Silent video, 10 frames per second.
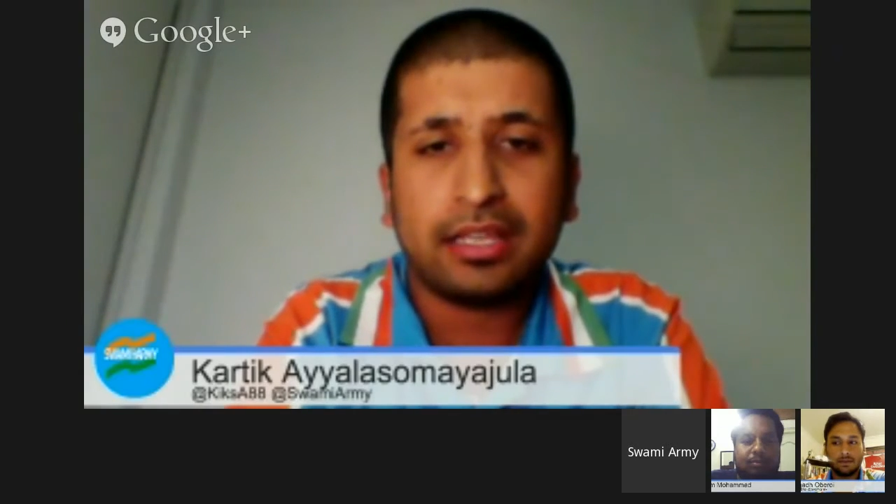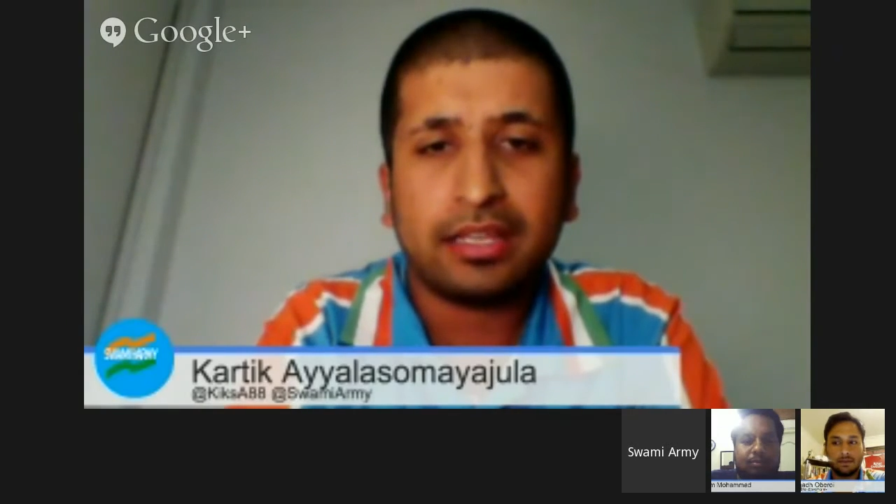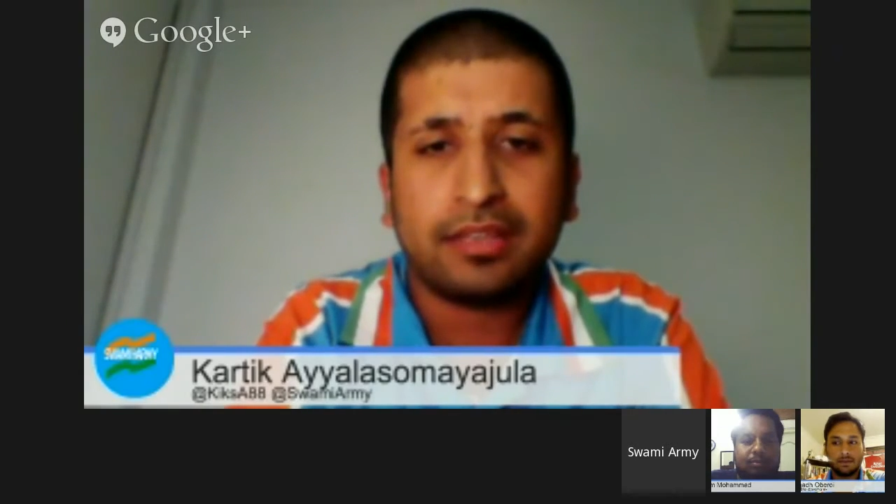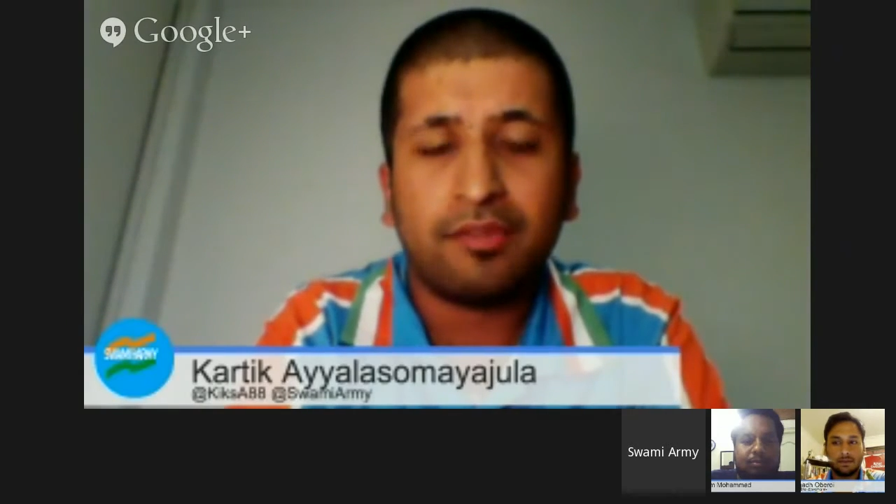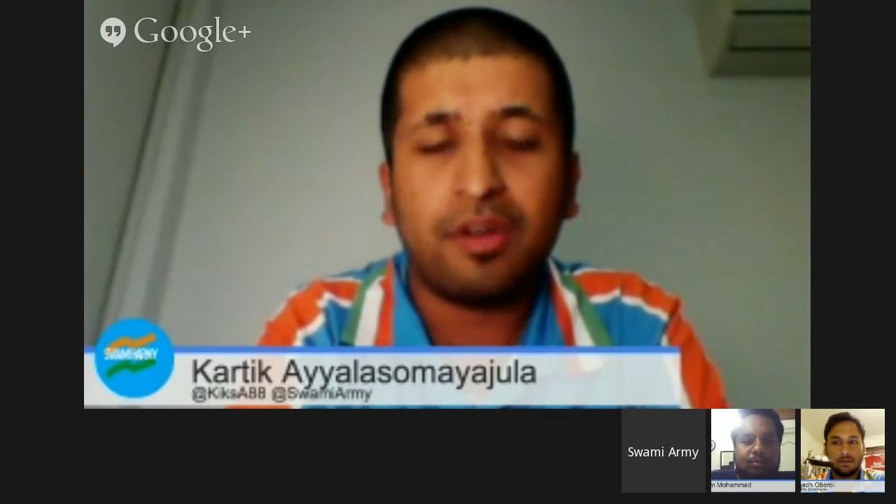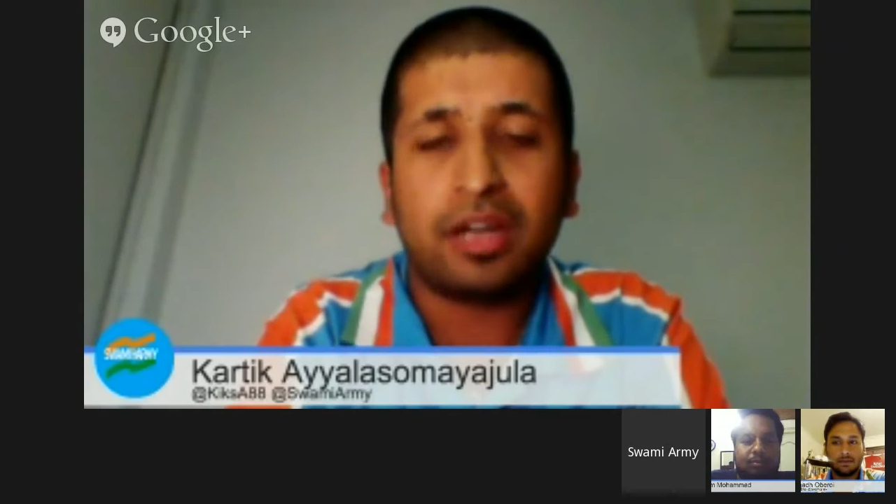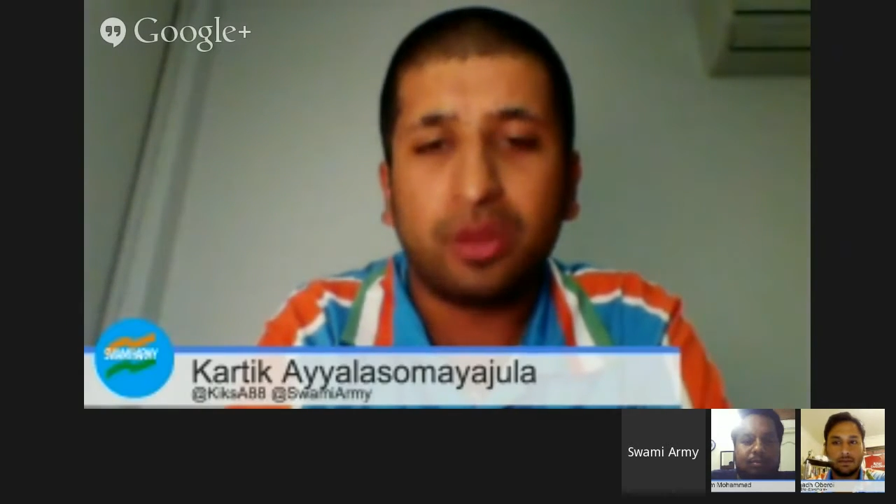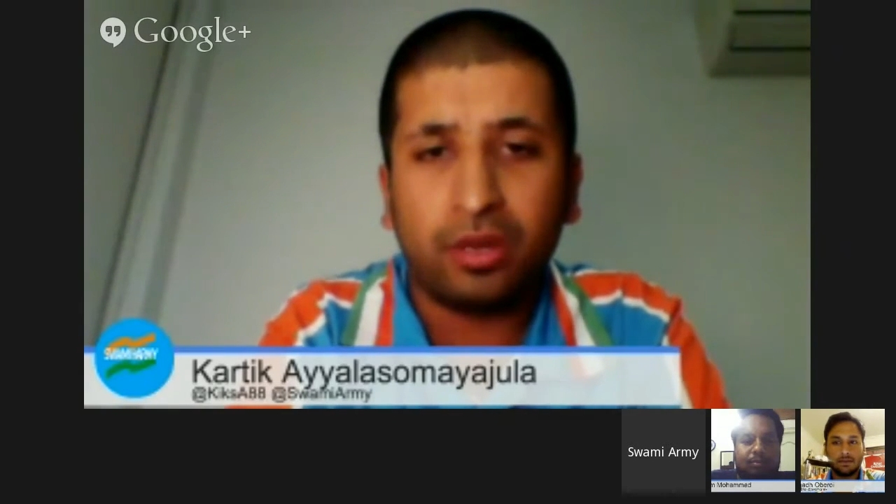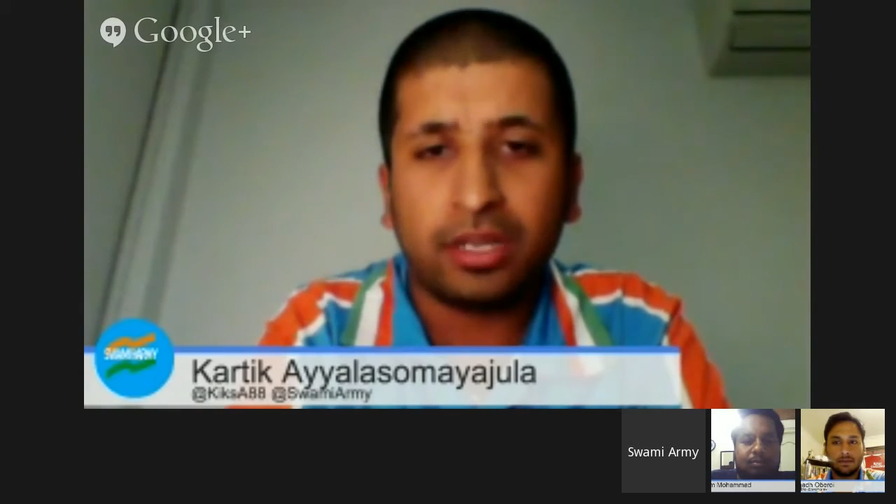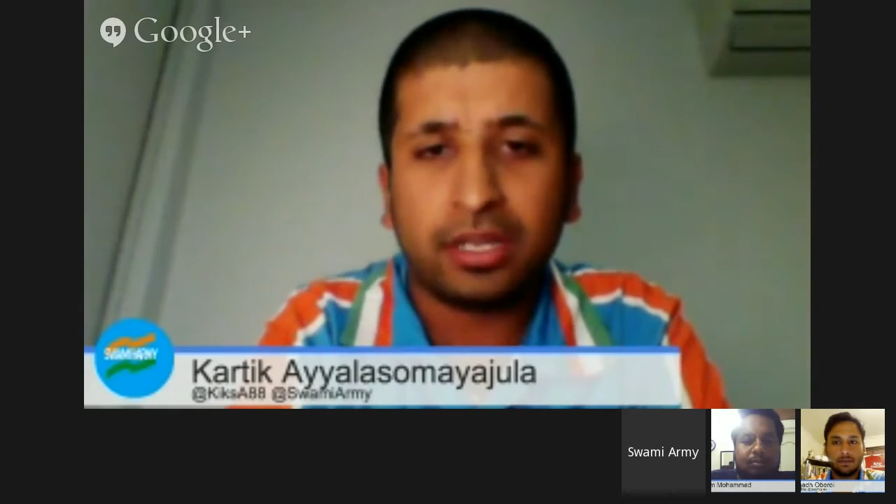Virat
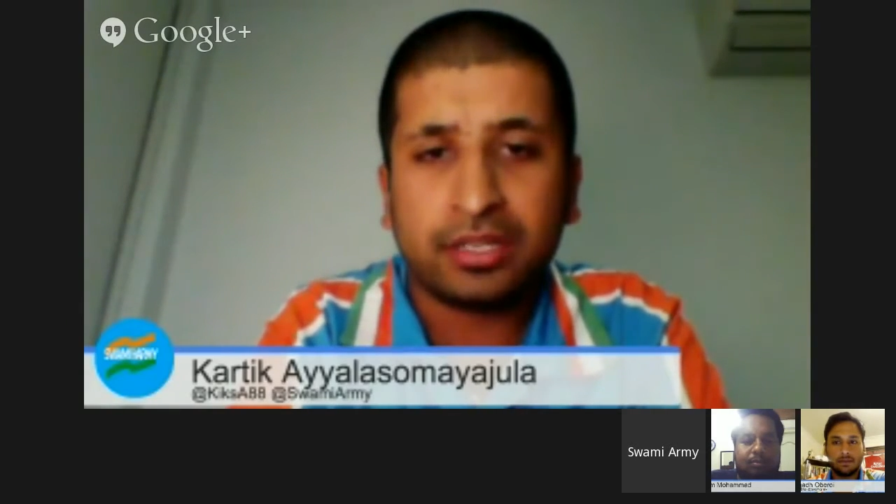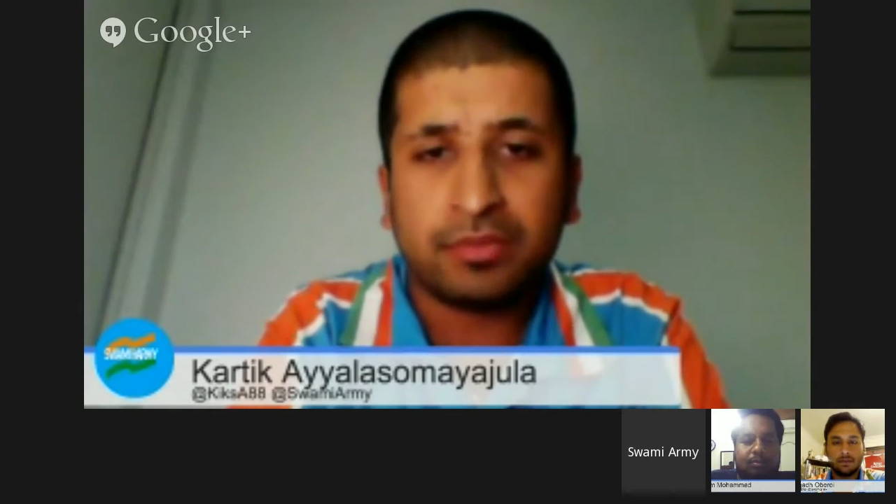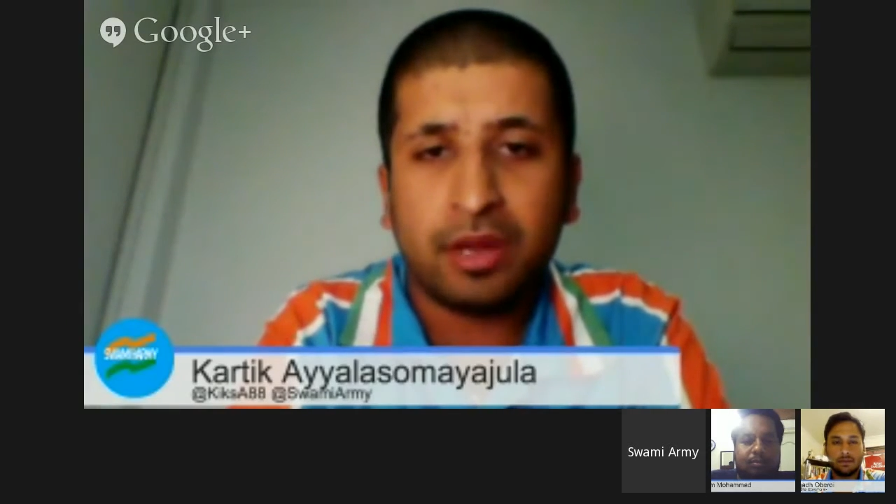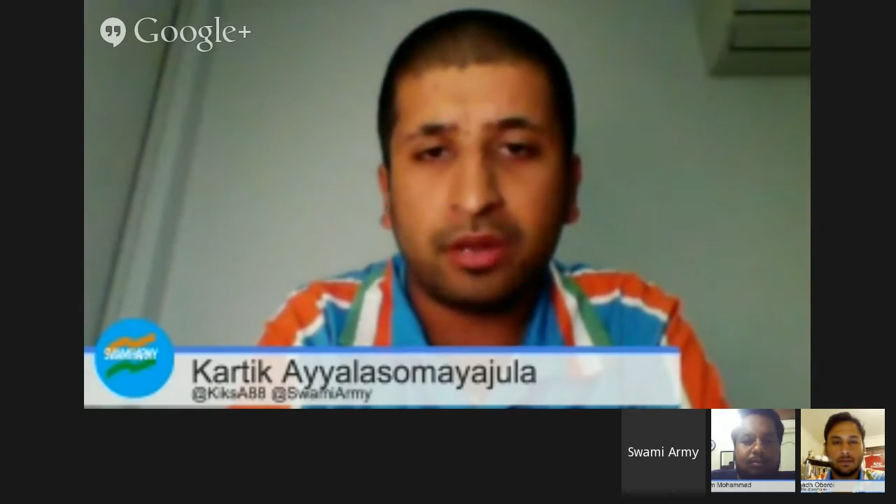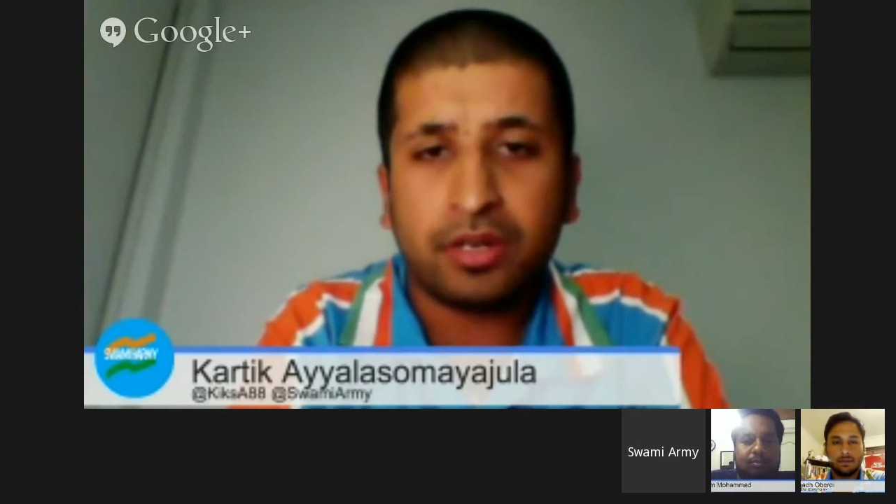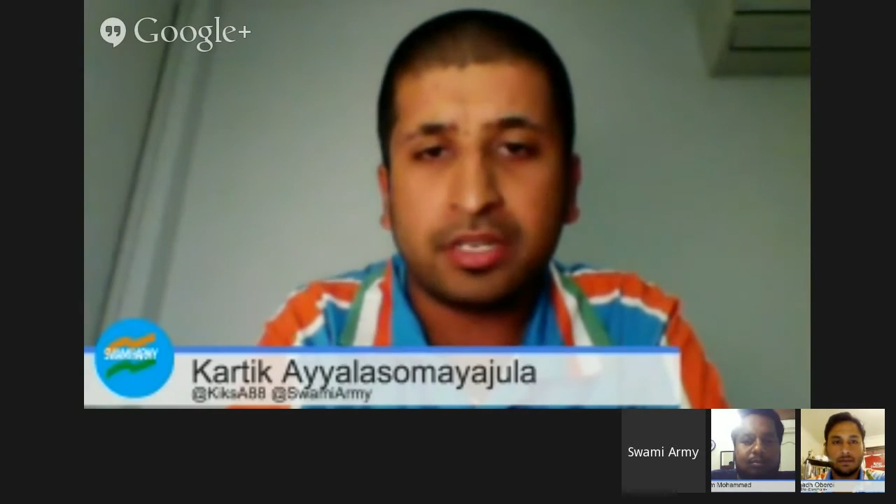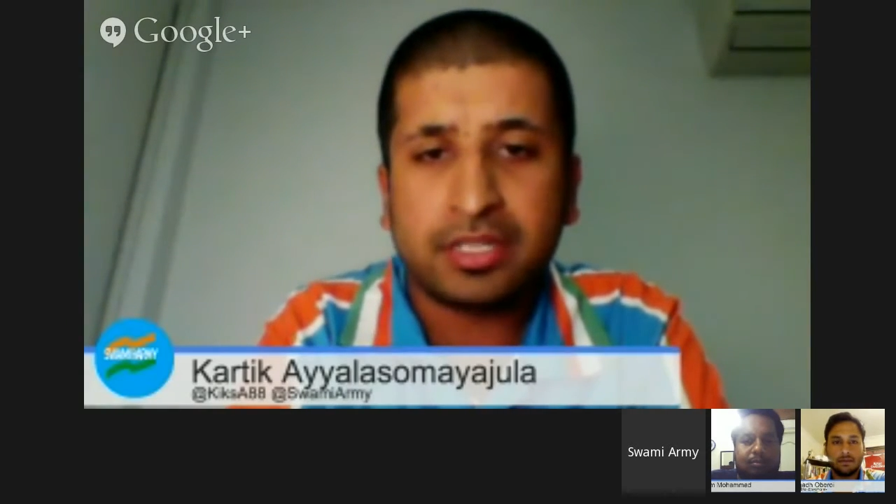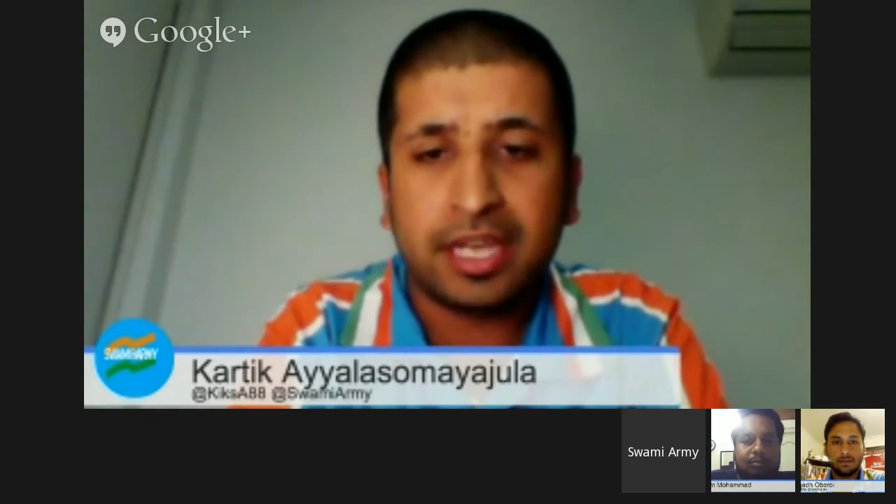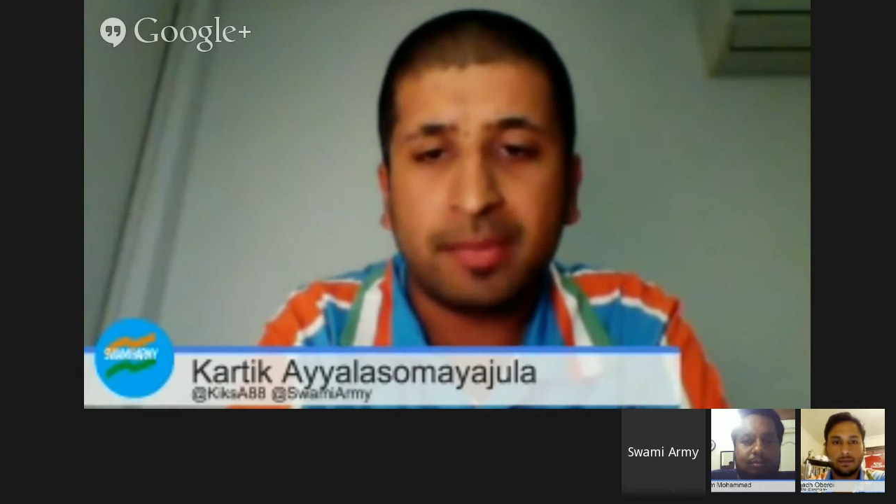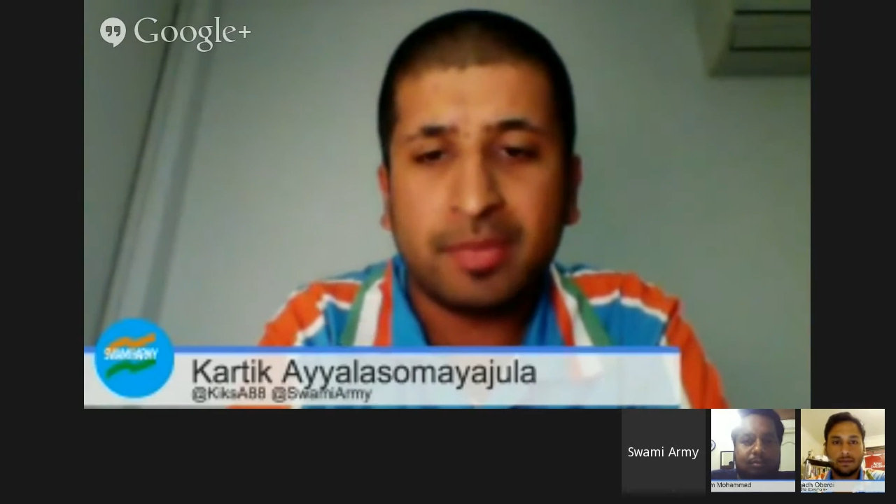Kohli. We're not going to
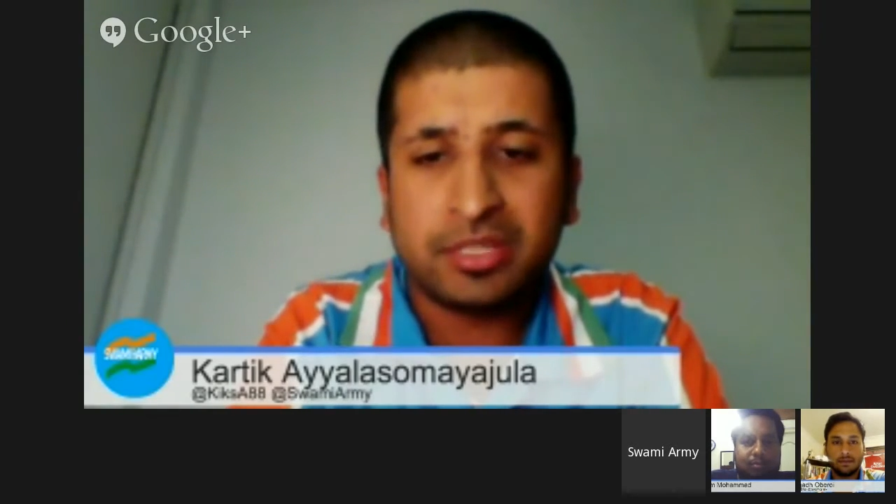see MS